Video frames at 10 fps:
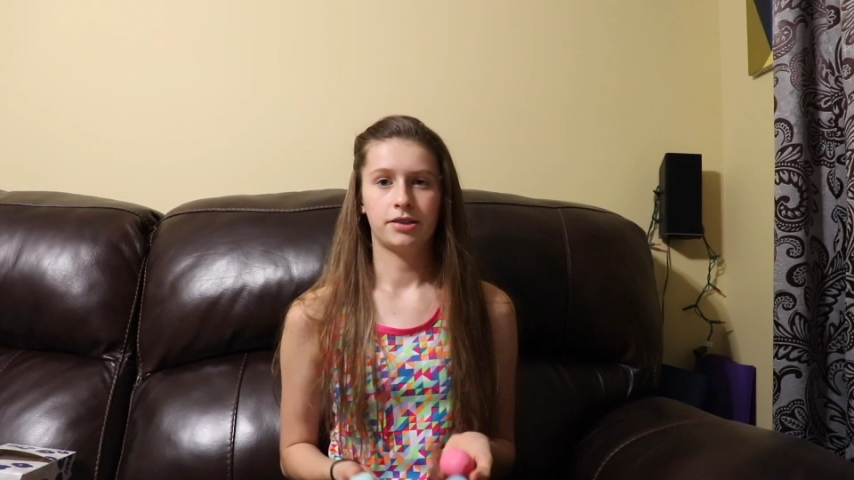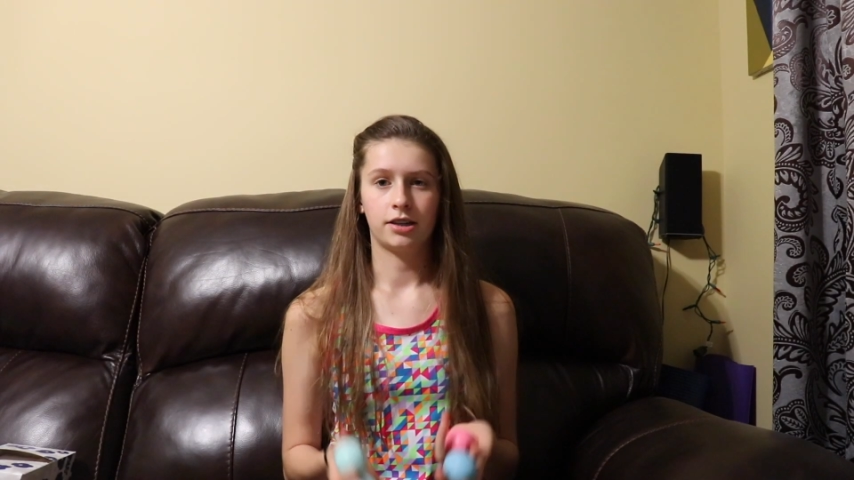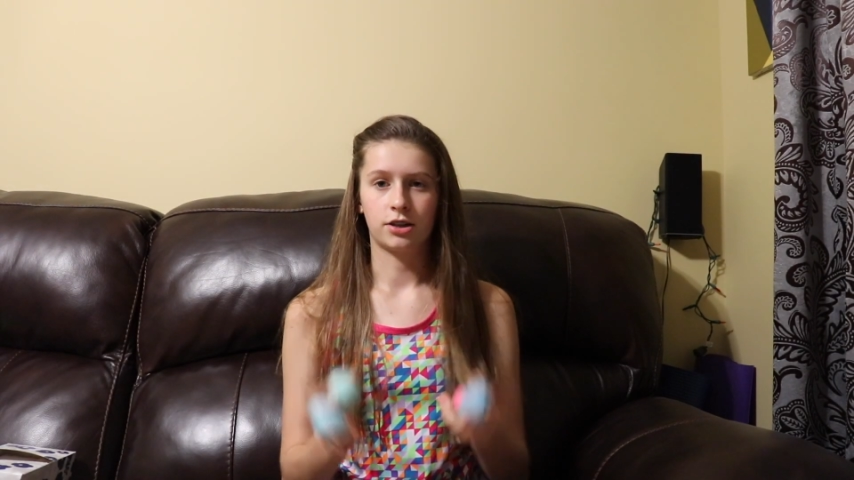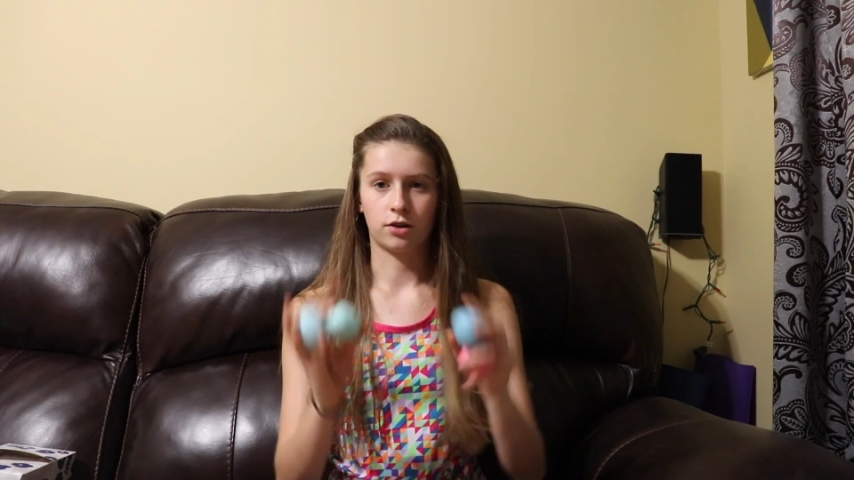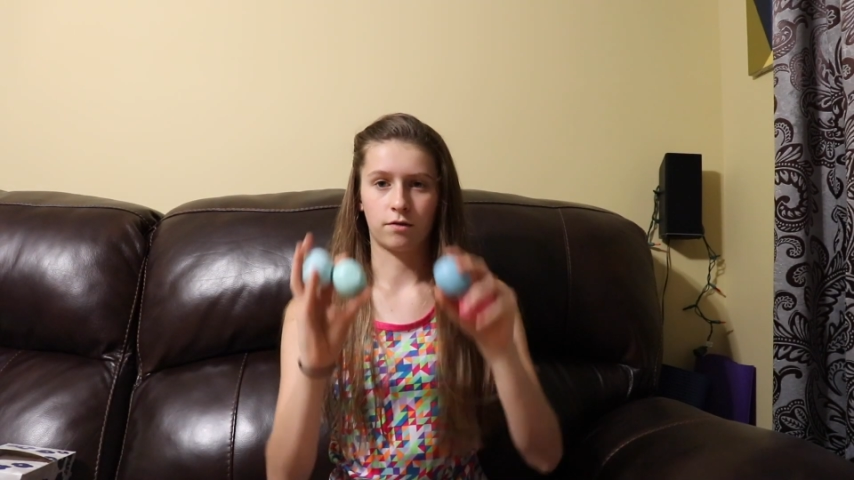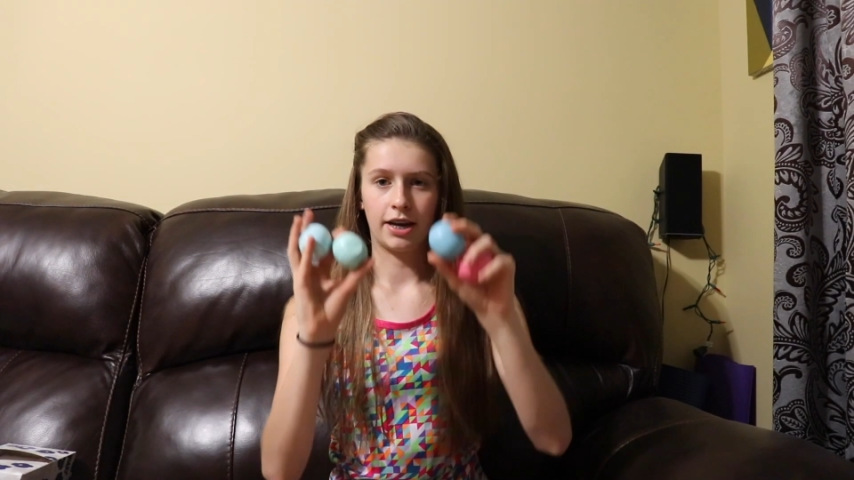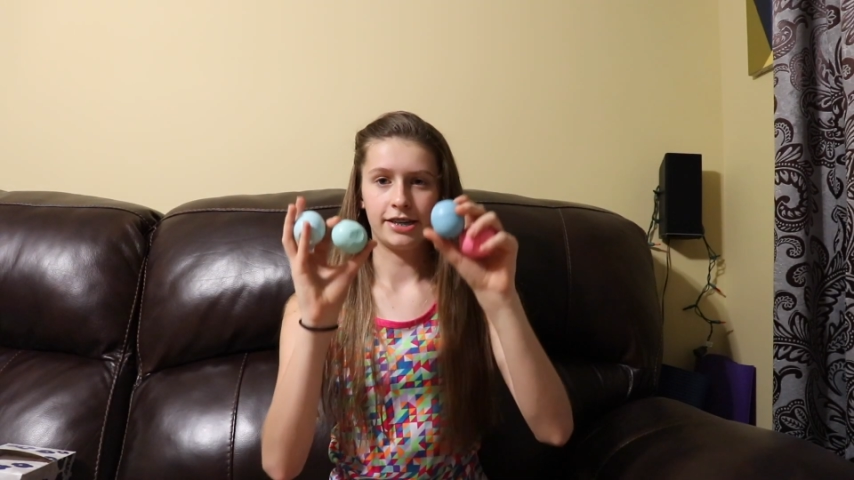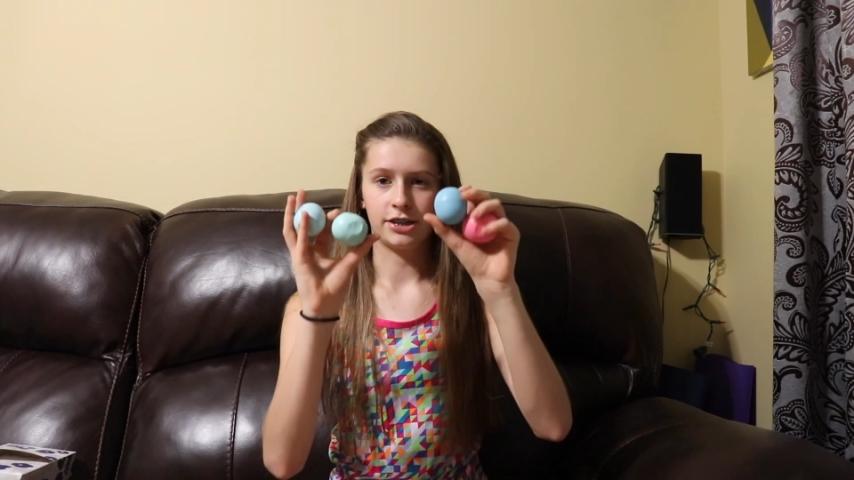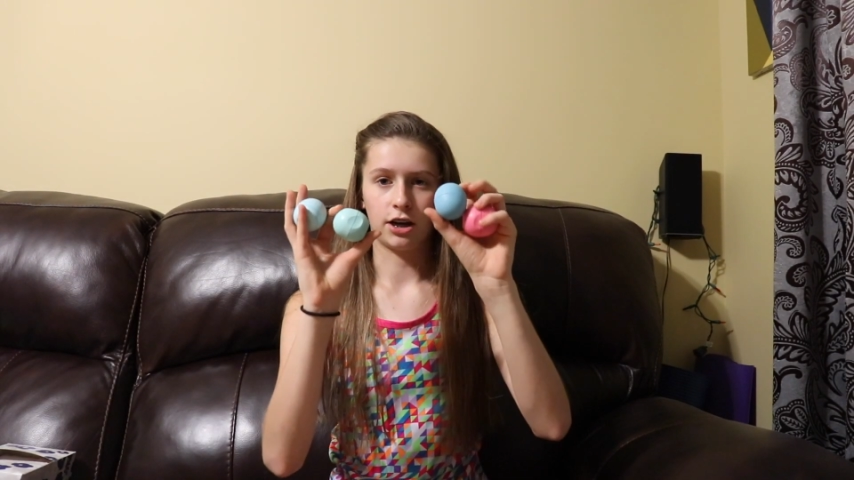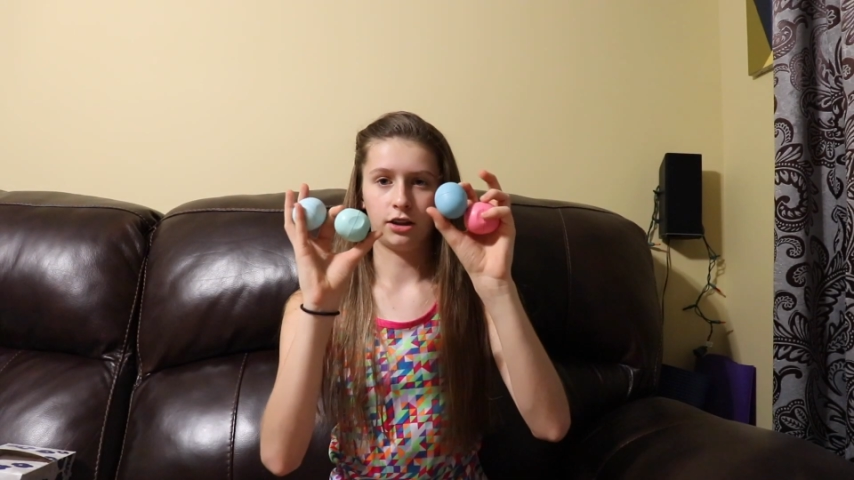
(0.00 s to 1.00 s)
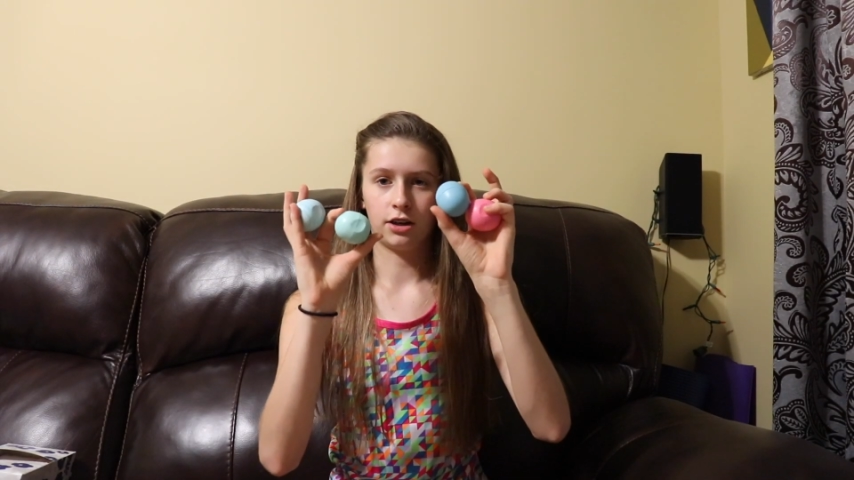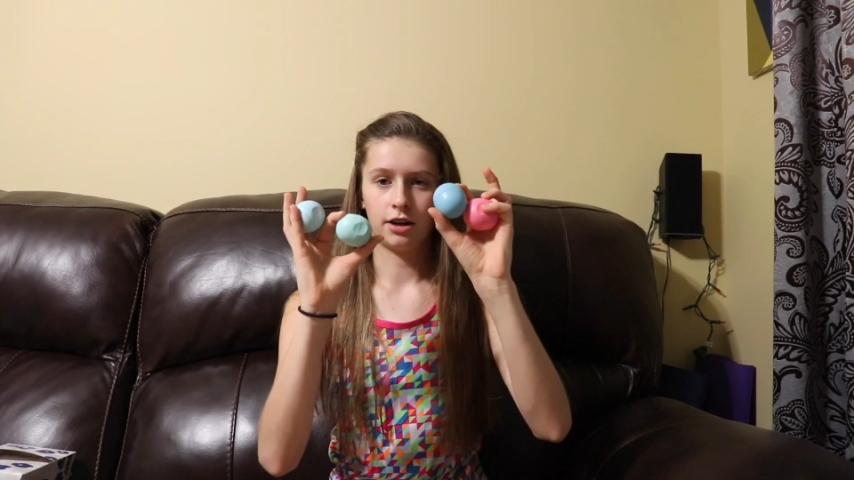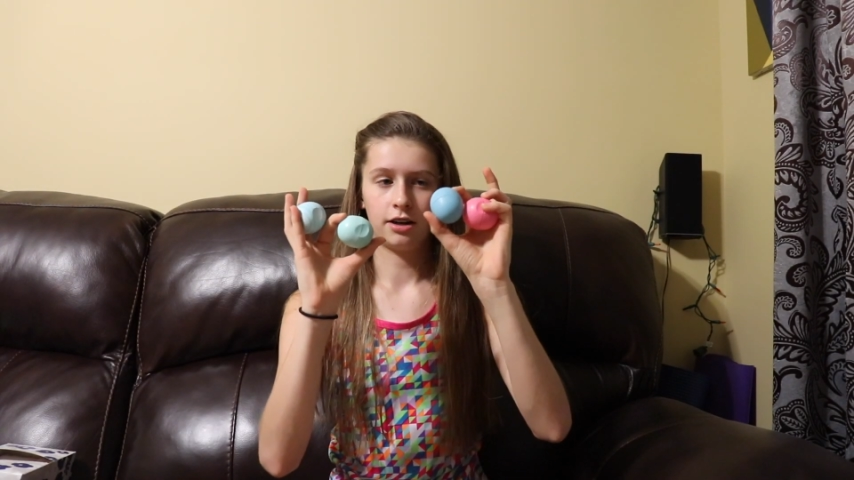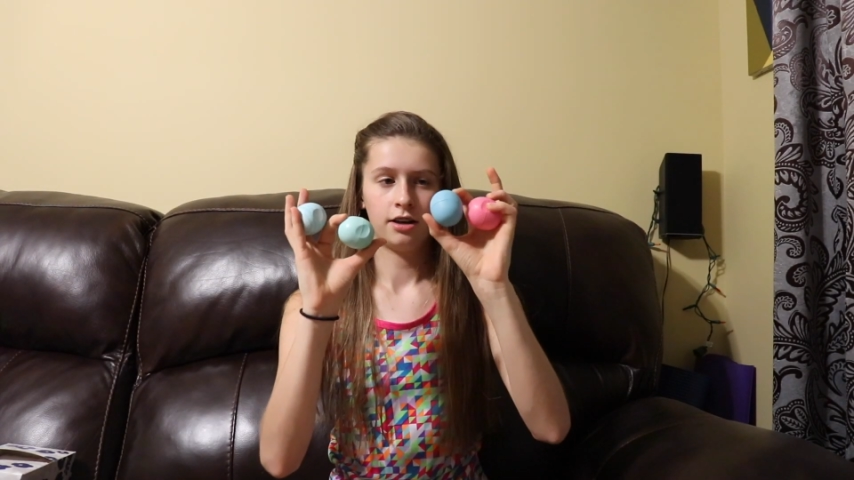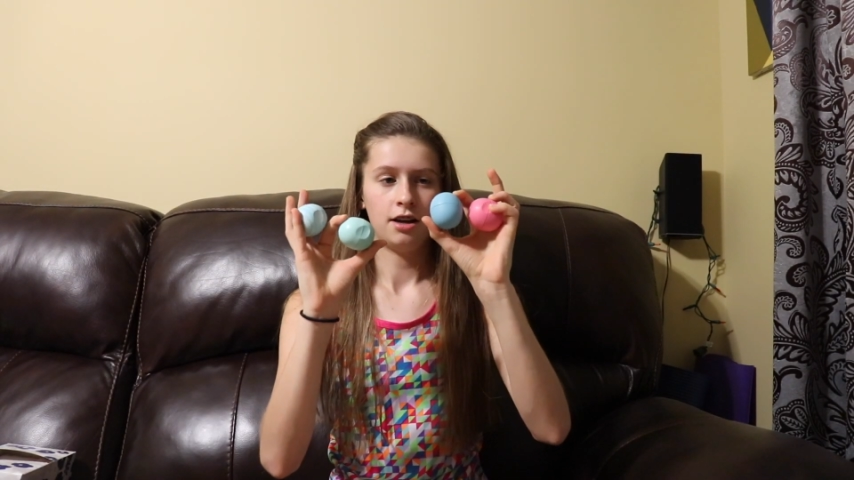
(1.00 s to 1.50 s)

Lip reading: such a great juggler.